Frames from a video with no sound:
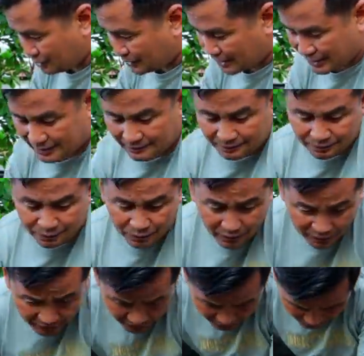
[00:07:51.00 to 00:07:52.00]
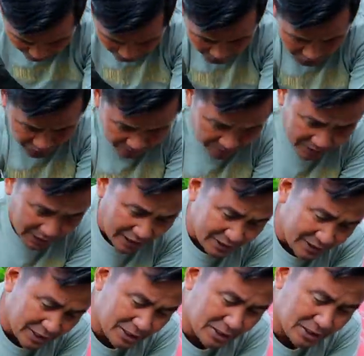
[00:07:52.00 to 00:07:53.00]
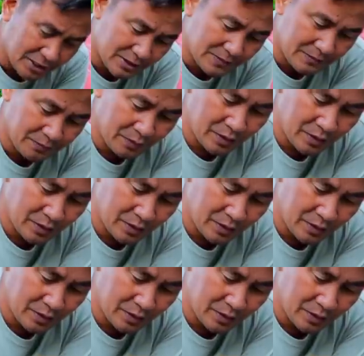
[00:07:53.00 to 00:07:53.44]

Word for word: one, the medium sizes,